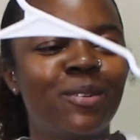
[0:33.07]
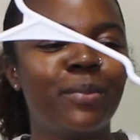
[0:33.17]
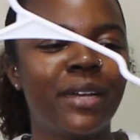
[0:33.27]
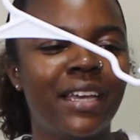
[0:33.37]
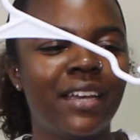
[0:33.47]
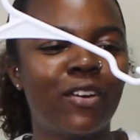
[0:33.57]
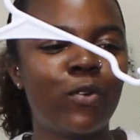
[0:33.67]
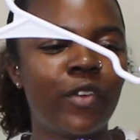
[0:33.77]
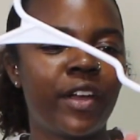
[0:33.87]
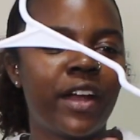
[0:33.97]
But
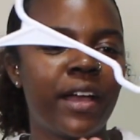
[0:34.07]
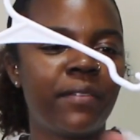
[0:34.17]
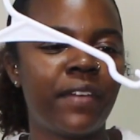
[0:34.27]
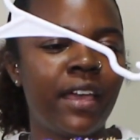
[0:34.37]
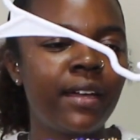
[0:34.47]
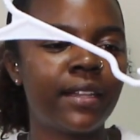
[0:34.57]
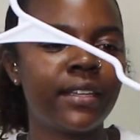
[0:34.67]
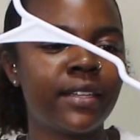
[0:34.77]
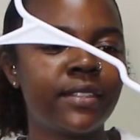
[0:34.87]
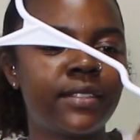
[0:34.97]
over here I have
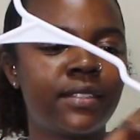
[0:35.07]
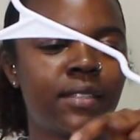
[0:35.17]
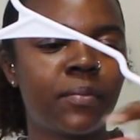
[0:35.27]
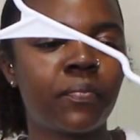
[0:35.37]
anklets.